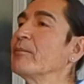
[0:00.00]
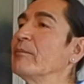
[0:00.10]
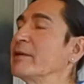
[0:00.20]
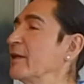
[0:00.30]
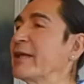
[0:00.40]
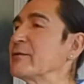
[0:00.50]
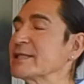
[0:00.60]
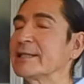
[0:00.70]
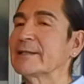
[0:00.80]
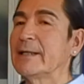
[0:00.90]
And then that
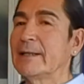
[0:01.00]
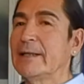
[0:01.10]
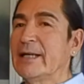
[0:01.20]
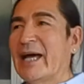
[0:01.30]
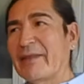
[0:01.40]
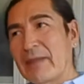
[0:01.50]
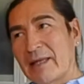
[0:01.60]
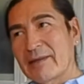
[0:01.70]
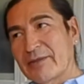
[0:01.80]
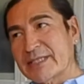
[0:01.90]
was it. And
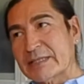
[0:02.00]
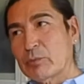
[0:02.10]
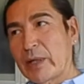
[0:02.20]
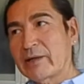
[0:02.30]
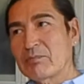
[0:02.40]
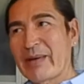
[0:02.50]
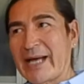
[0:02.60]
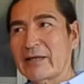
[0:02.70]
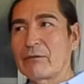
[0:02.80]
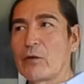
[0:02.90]
this went
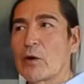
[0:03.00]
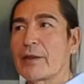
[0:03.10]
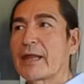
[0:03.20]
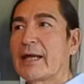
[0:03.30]
back and forth.